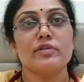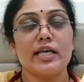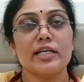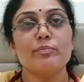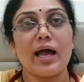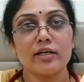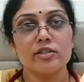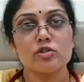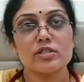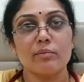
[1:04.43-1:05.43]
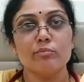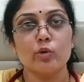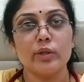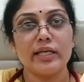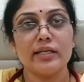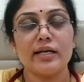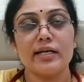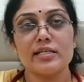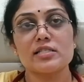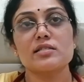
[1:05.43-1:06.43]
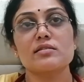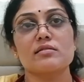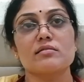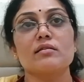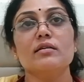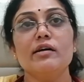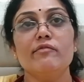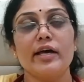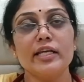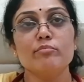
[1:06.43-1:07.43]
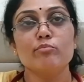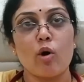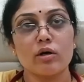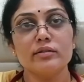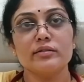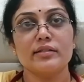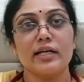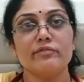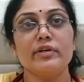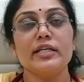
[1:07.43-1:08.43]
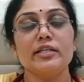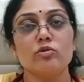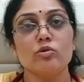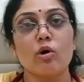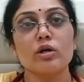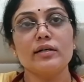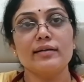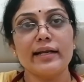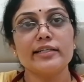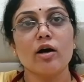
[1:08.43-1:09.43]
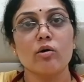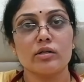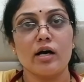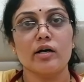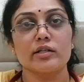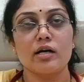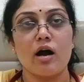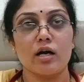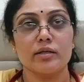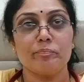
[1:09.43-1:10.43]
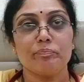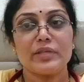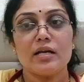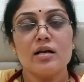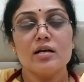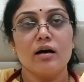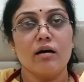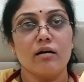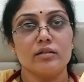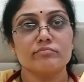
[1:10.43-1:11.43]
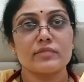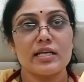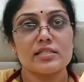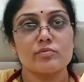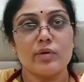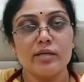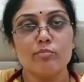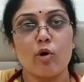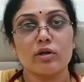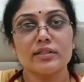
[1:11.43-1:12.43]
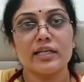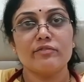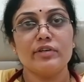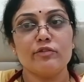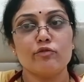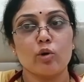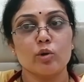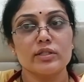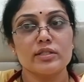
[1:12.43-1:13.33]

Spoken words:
we get back into some routine, it is very important that we do not let down our guard. It's very important that we follow